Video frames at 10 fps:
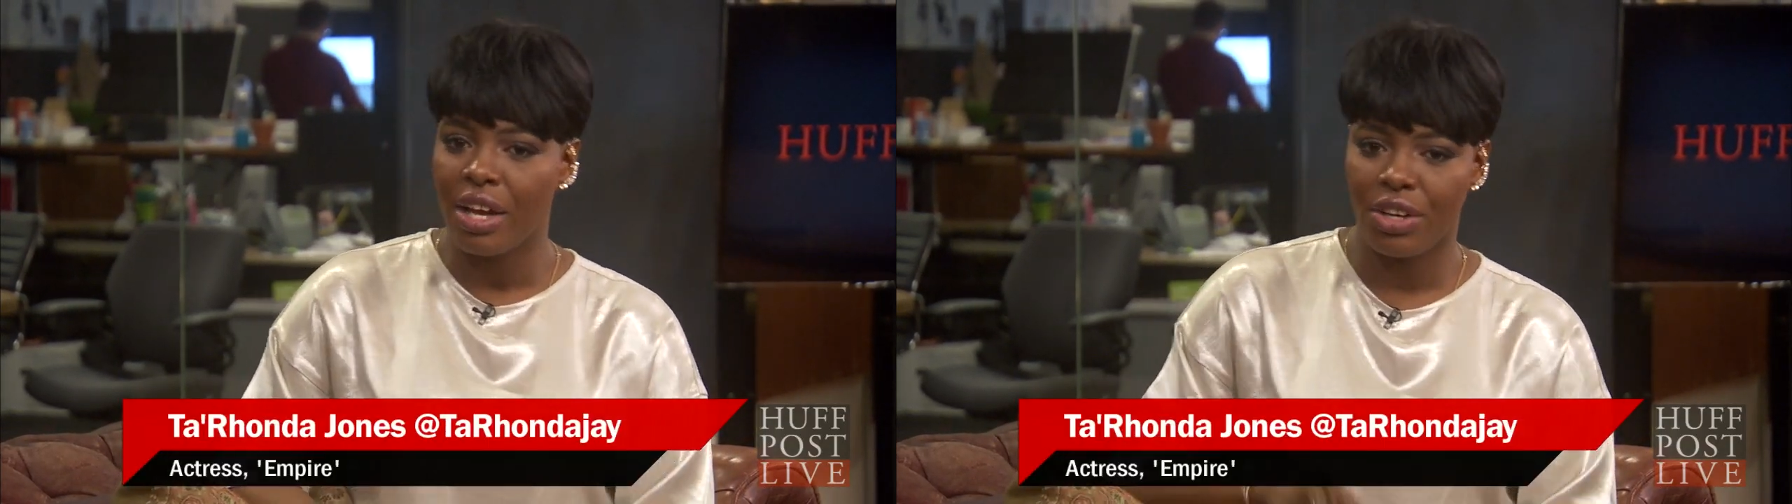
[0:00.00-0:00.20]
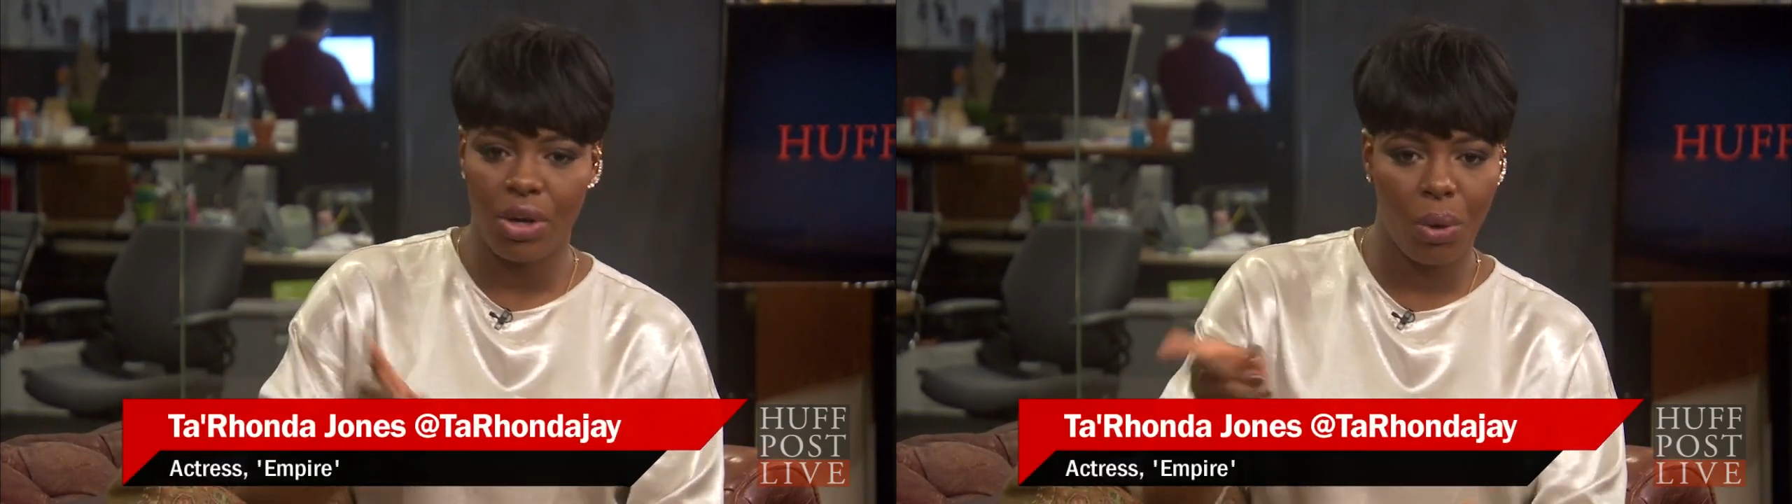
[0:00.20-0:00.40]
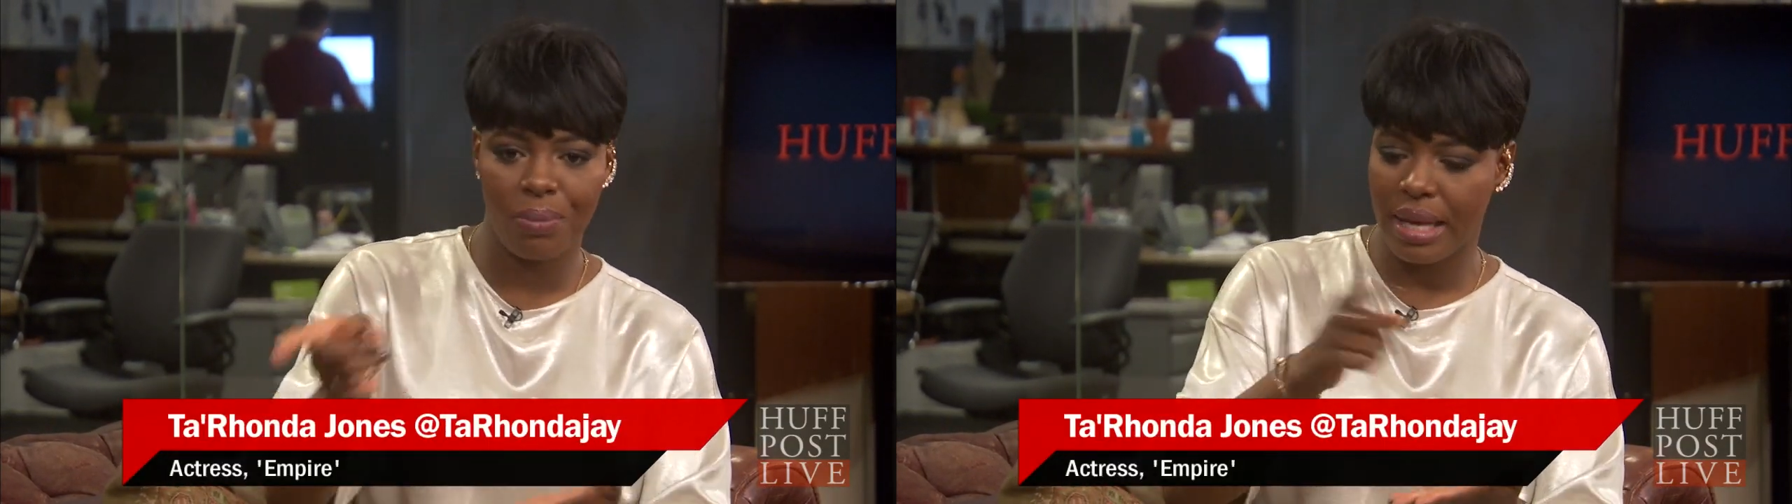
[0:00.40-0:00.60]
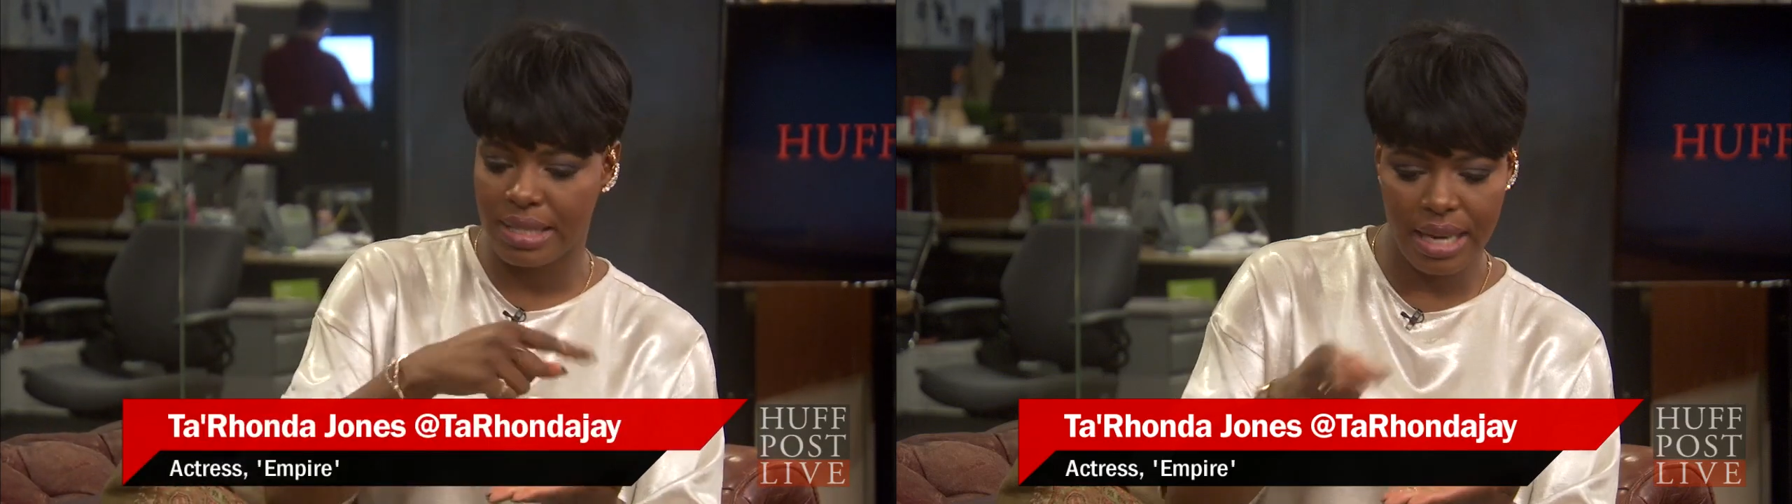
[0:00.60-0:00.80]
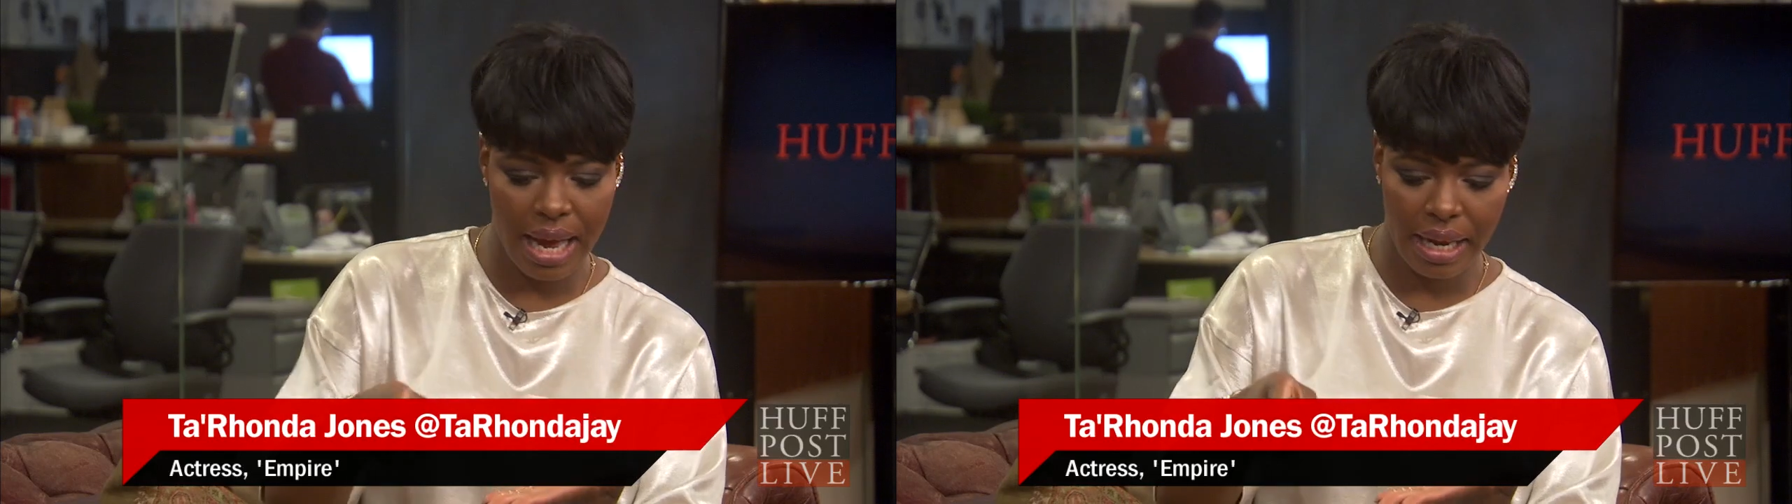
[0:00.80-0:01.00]
nope, that's
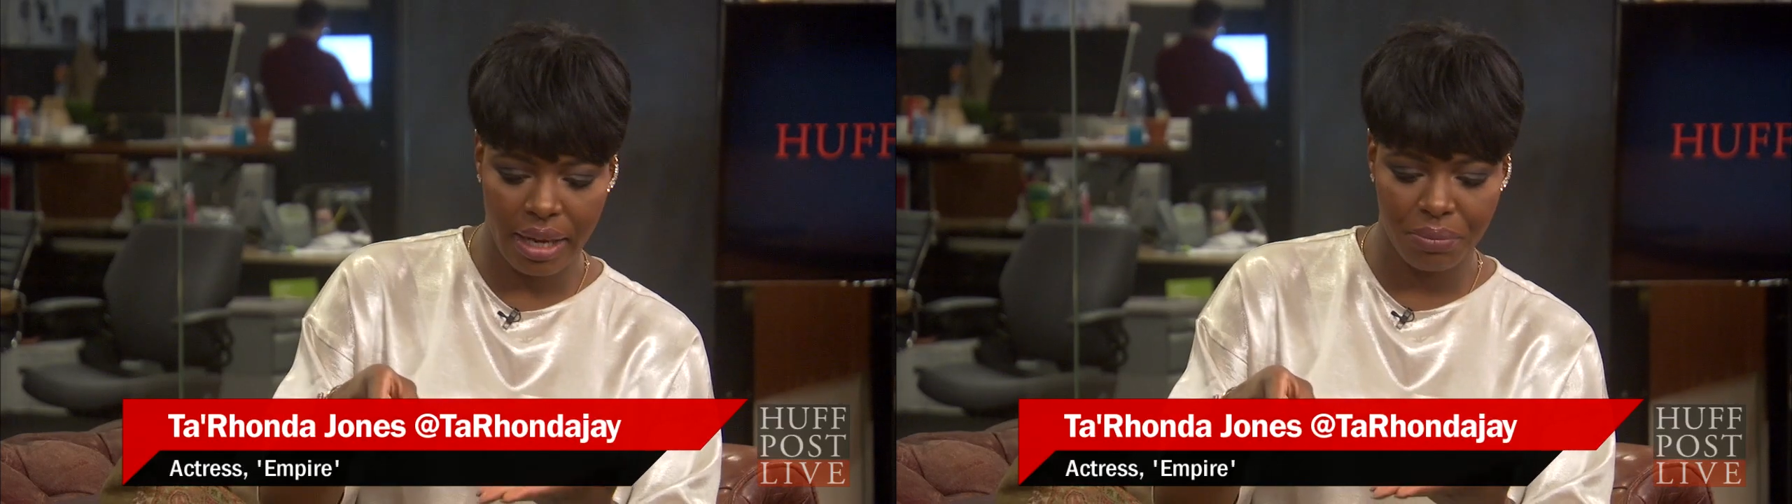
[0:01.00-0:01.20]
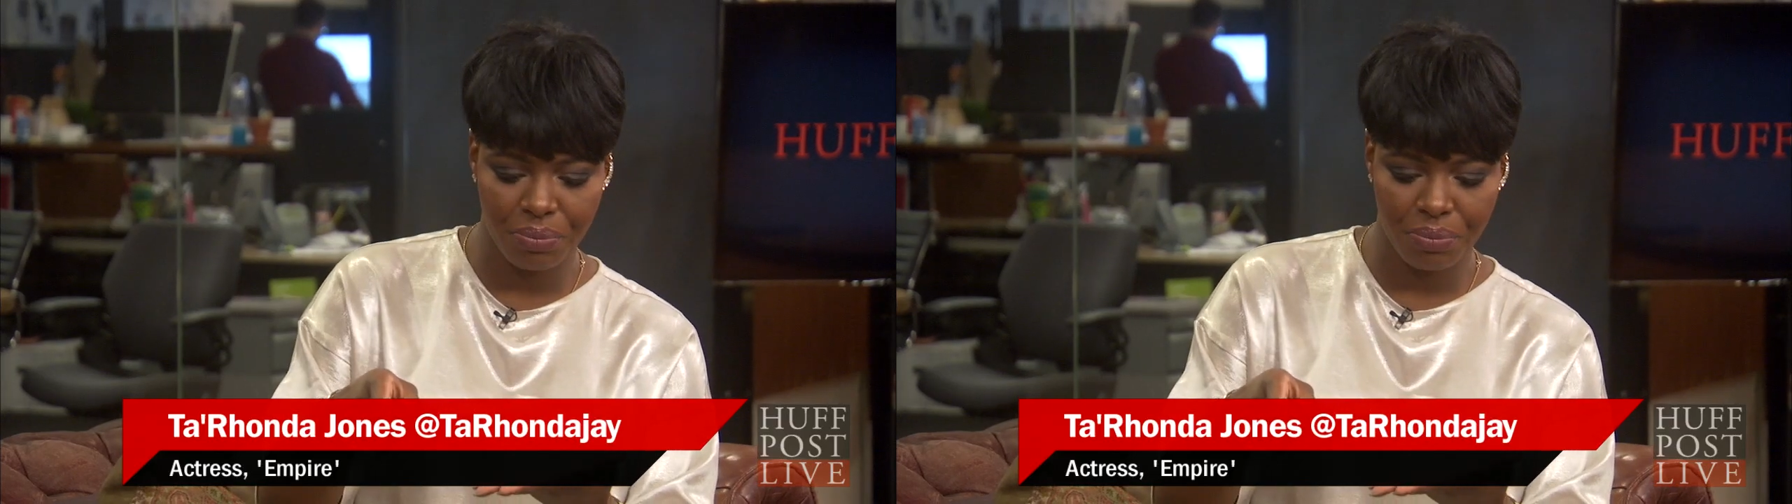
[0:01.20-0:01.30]
not it.